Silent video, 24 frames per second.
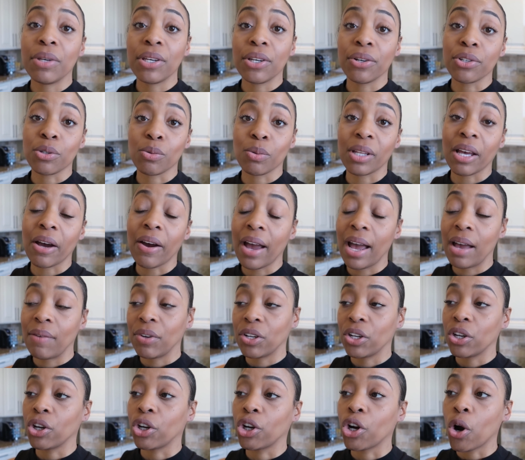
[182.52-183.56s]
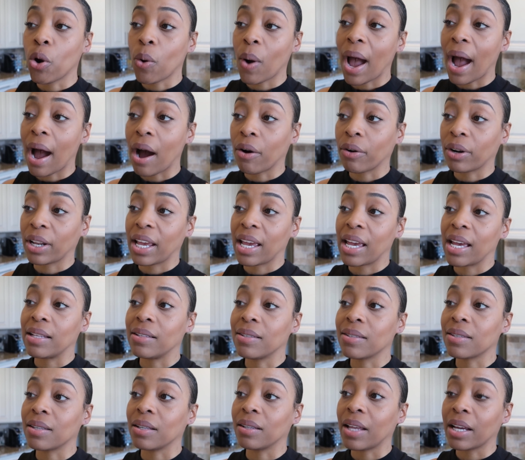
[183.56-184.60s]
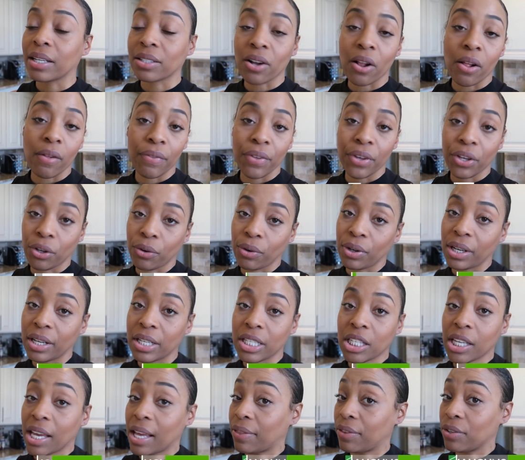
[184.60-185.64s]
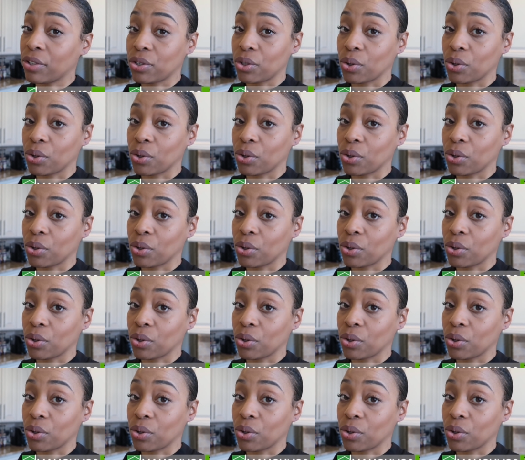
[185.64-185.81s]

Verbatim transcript: meals without having to go out and select all the ingredients at the